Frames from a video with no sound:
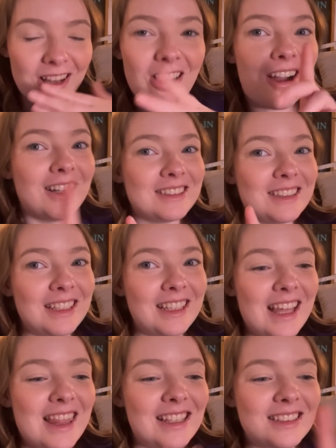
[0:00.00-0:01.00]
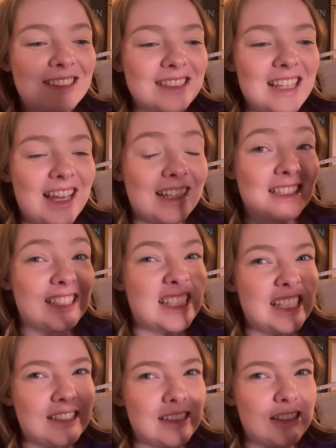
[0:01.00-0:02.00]
Honestly, this, like,
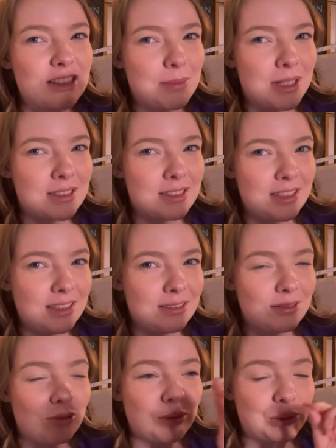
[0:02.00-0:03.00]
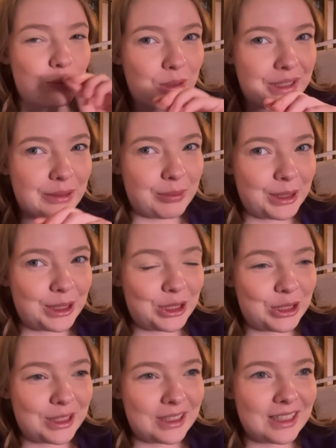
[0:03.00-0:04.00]
teasing Smut scene was really, really
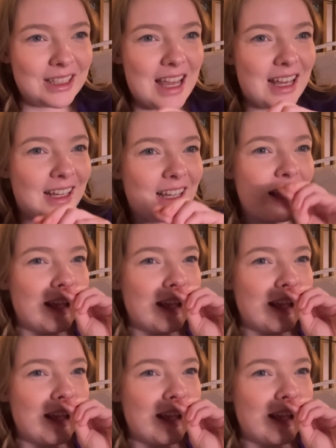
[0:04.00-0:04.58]
good. Like,